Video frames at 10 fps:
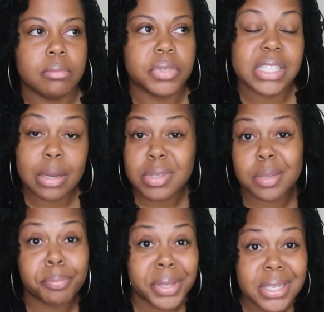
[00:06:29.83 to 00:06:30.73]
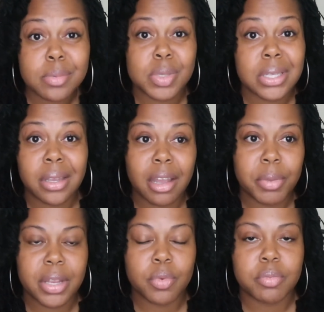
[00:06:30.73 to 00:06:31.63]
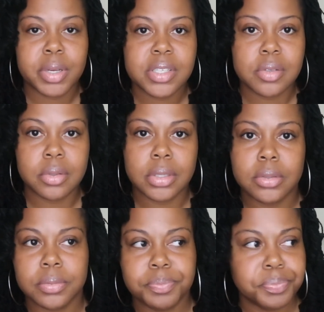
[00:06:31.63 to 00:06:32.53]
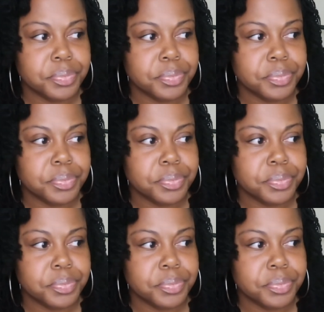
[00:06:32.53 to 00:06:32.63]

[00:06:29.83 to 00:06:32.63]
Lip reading: because that was the biggest mistake I made with my student loan